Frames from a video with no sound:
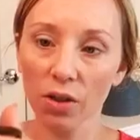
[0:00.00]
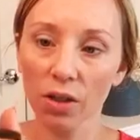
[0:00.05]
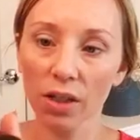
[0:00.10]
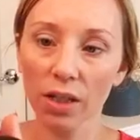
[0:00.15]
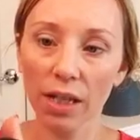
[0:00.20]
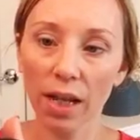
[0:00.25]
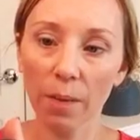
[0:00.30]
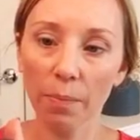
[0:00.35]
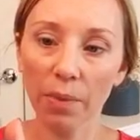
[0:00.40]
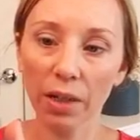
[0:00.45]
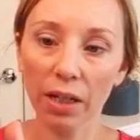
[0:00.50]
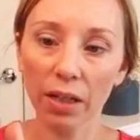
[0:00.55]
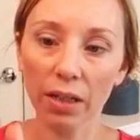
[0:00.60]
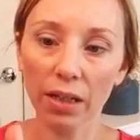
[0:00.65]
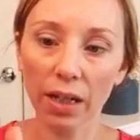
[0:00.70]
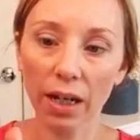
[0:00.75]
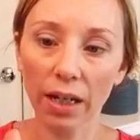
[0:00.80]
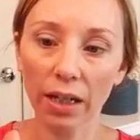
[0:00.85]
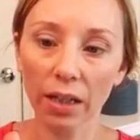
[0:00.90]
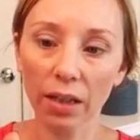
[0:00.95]
just tapping a
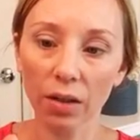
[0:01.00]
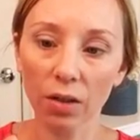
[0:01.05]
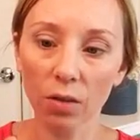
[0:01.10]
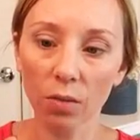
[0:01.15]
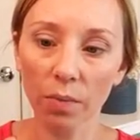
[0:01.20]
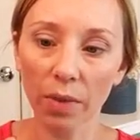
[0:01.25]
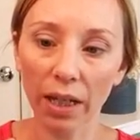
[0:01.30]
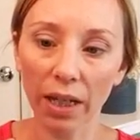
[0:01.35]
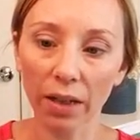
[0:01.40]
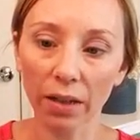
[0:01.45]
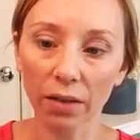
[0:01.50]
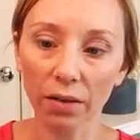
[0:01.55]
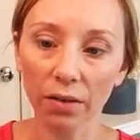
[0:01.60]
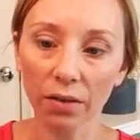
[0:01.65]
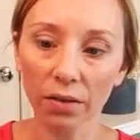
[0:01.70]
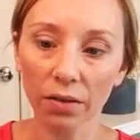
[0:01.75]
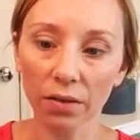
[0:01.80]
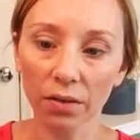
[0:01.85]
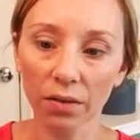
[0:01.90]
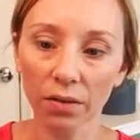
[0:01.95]
tiny little bit.
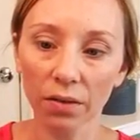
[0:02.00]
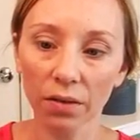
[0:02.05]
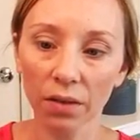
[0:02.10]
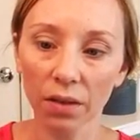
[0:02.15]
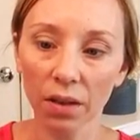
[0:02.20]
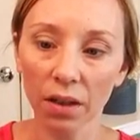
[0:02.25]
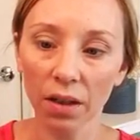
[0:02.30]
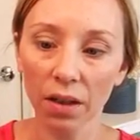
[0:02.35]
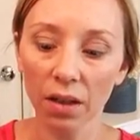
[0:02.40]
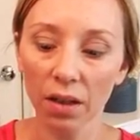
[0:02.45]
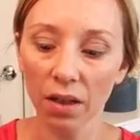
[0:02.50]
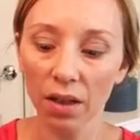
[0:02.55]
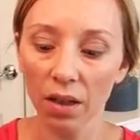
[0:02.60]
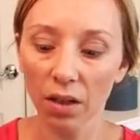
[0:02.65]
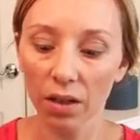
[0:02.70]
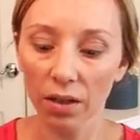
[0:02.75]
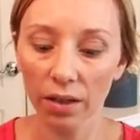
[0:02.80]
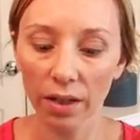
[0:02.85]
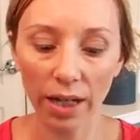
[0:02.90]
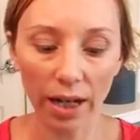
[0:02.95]

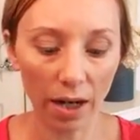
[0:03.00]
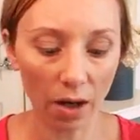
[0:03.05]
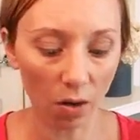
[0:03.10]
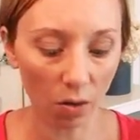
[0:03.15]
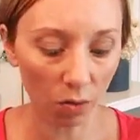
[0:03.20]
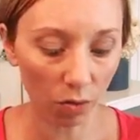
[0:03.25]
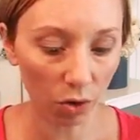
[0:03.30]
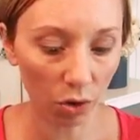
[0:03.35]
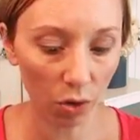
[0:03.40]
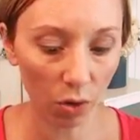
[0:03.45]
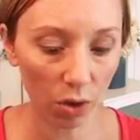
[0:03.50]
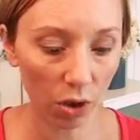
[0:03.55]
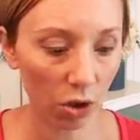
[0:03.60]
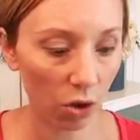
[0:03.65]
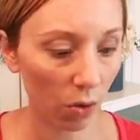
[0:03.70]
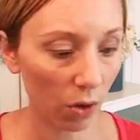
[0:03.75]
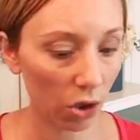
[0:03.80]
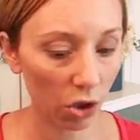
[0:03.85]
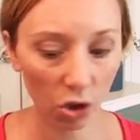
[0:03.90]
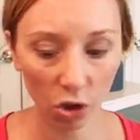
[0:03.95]
Now, you can
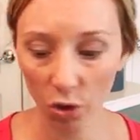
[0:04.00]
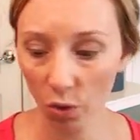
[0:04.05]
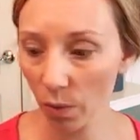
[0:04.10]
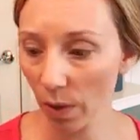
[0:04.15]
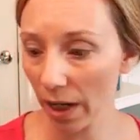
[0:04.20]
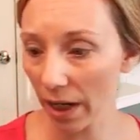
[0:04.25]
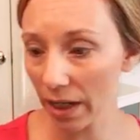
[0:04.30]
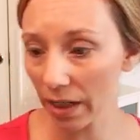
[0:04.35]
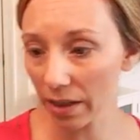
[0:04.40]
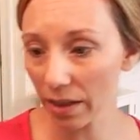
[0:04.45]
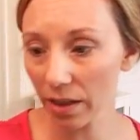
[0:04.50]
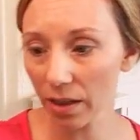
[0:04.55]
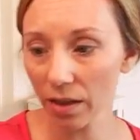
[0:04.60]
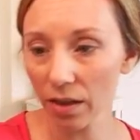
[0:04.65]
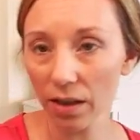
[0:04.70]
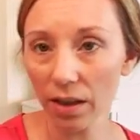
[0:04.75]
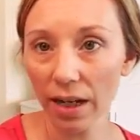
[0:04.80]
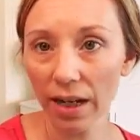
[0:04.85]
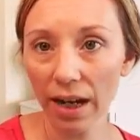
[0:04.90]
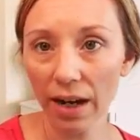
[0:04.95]
do it two ways.
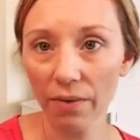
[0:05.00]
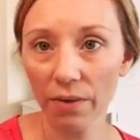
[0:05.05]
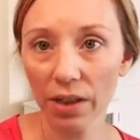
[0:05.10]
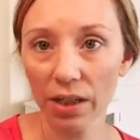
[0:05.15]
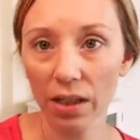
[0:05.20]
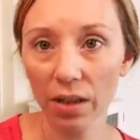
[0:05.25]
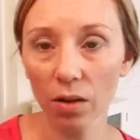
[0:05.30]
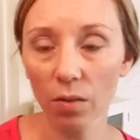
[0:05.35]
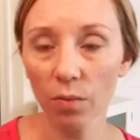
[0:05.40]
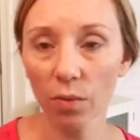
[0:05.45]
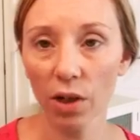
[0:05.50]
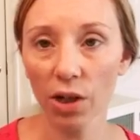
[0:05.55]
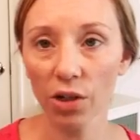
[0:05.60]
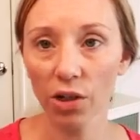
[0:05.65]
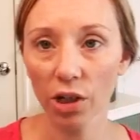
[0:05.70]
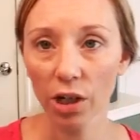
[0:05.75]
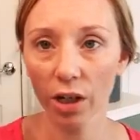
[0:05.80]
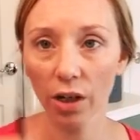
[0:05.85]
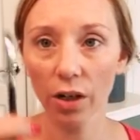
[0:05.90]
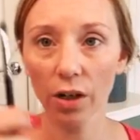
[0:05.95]
I have this little
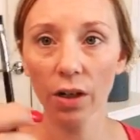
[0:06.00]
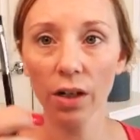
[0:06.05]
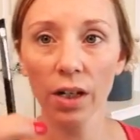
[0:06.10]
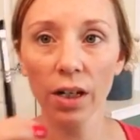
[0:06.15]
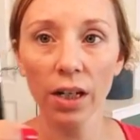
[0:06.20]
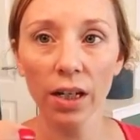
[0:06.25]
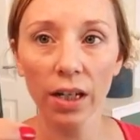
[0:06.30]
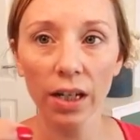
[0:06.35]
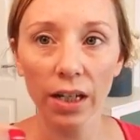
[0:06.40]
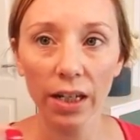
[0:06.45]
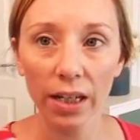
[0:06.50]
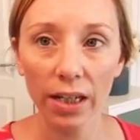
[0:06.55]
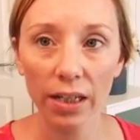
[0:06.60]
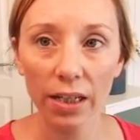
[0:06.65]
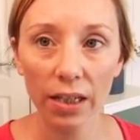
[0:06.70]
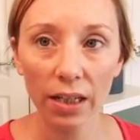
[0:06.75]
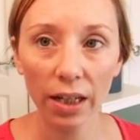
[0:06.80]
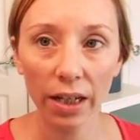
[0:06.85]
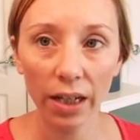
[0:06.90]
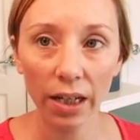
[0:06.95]
brush here.
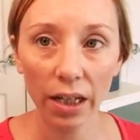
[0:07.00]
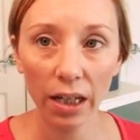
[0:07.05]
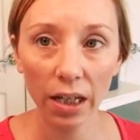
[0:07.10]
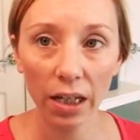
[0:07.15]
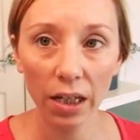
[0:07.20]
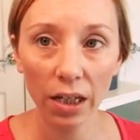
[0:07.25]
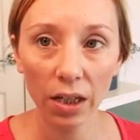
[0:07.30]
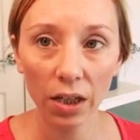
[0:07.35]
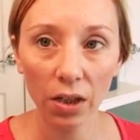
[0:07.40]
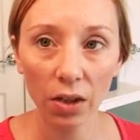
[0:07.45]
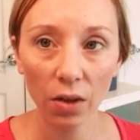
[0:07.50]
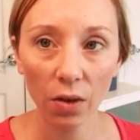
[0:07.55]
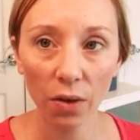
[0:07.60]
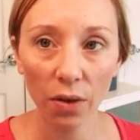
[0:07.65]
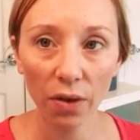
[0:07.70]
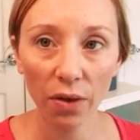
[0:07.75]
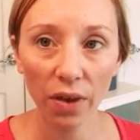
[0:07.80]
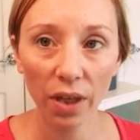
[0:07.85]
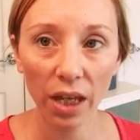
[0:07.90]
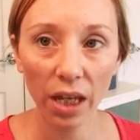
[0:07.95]
It's like, you know,
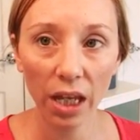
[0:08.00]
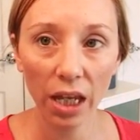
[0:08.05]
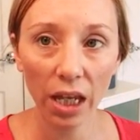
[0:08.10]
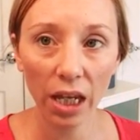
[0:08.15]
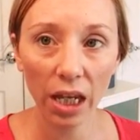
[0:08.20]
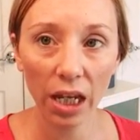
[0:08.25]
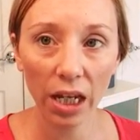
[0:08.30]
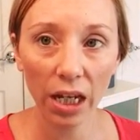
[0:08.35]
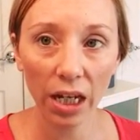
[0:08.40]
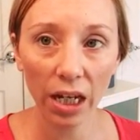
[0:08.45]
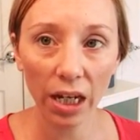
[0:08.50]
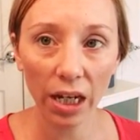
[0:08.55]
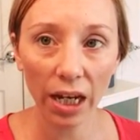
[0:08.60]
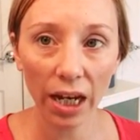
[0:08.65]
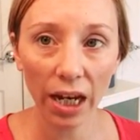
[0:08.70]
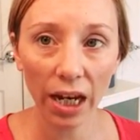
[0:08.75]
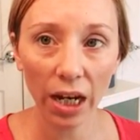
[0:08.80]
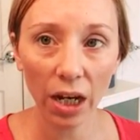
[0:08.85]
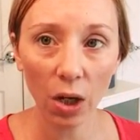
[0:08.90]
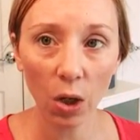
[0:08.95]
thin and
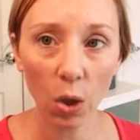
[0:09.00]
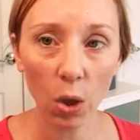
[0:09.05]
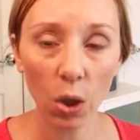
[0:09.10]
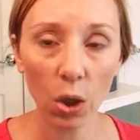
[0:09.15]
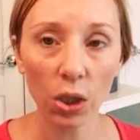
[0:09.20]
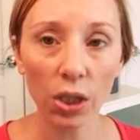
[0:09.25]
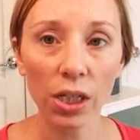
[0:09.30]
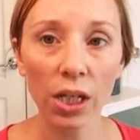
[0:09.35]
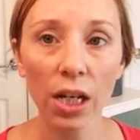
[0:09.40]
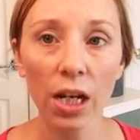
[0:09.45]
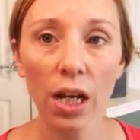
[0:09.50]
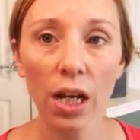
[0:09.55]
angled.